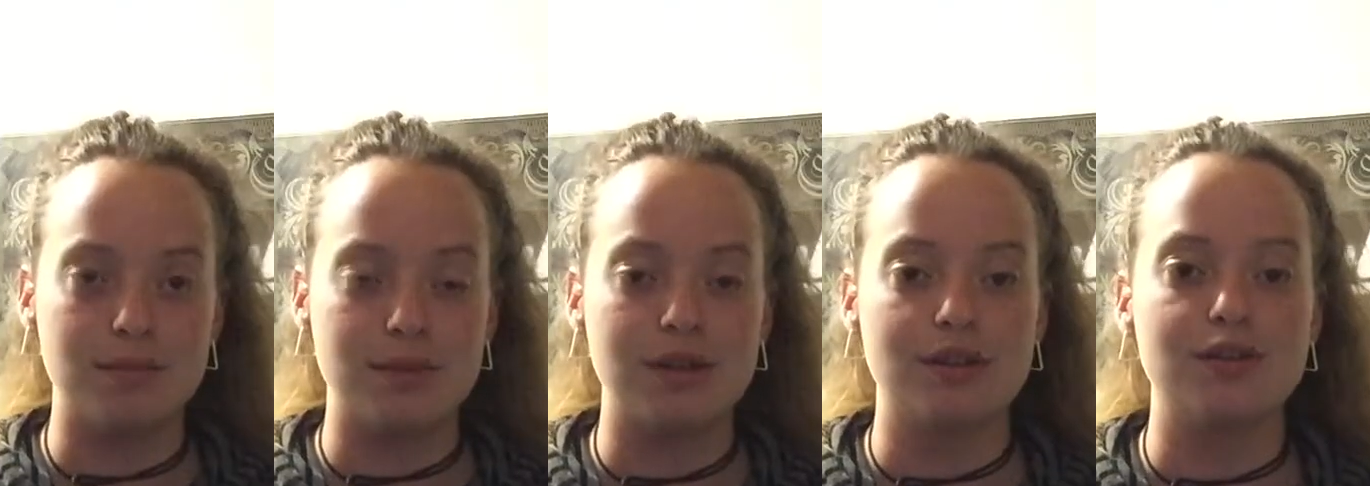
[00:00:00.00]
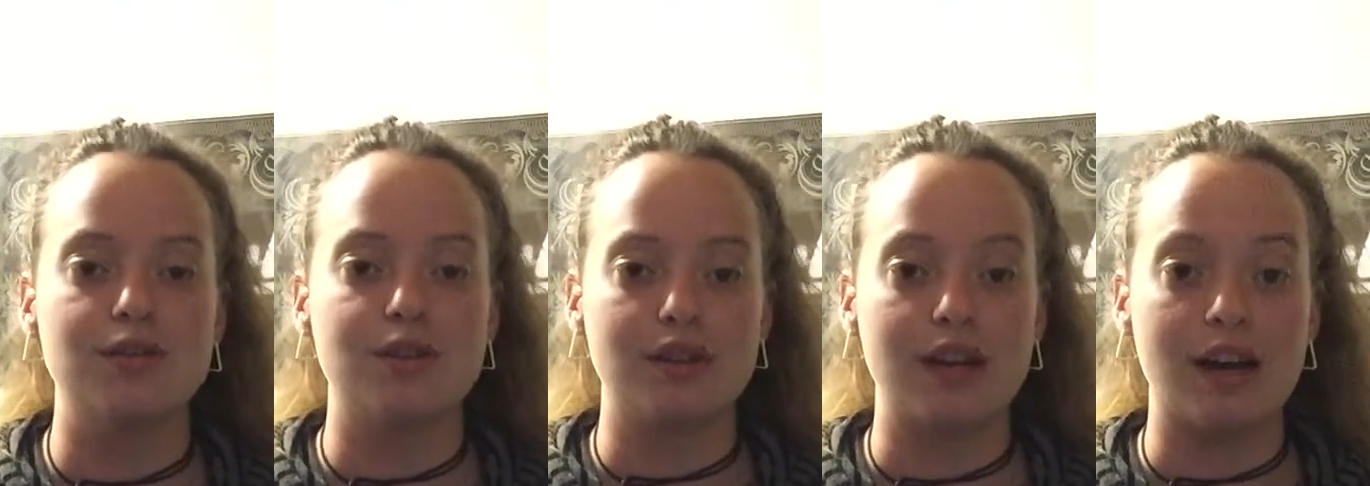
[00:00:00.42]
meals
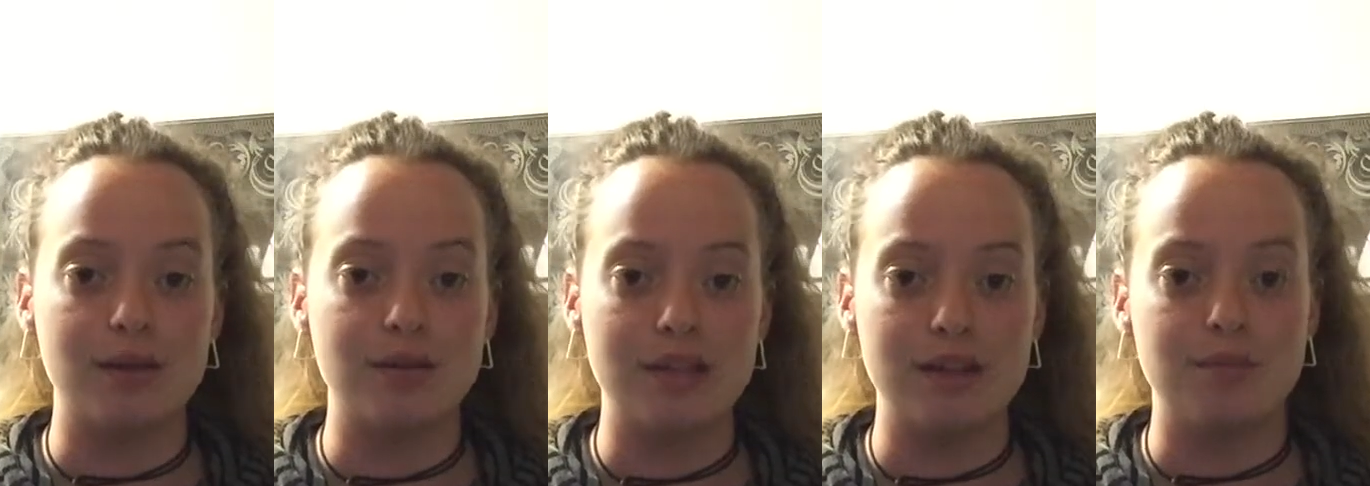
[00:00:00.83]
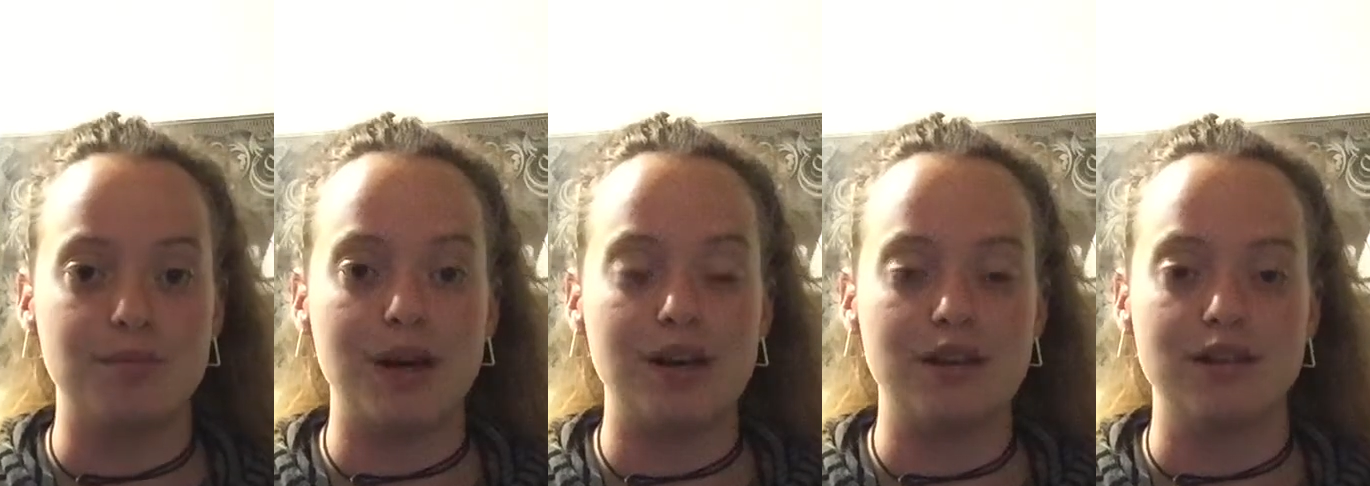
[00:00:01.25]
so that I would get
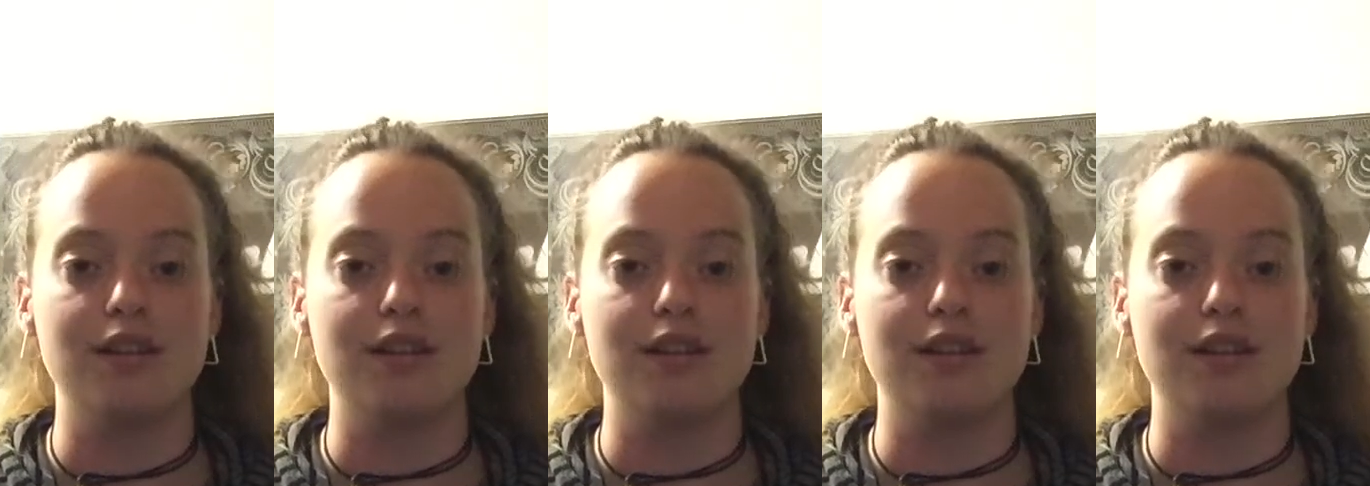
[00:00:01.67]
better,